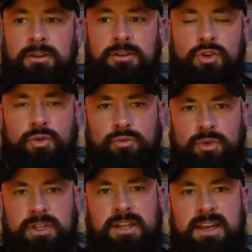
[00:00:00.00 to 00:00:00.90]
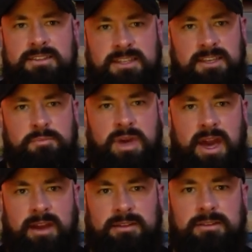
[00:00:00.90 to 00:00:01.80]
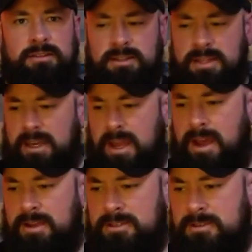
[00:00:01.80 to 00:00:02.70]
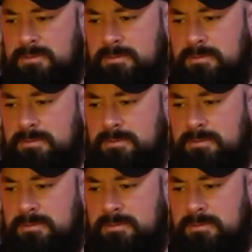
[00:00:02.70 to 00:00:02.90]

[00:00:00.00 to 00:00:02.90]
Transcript: the impact that has.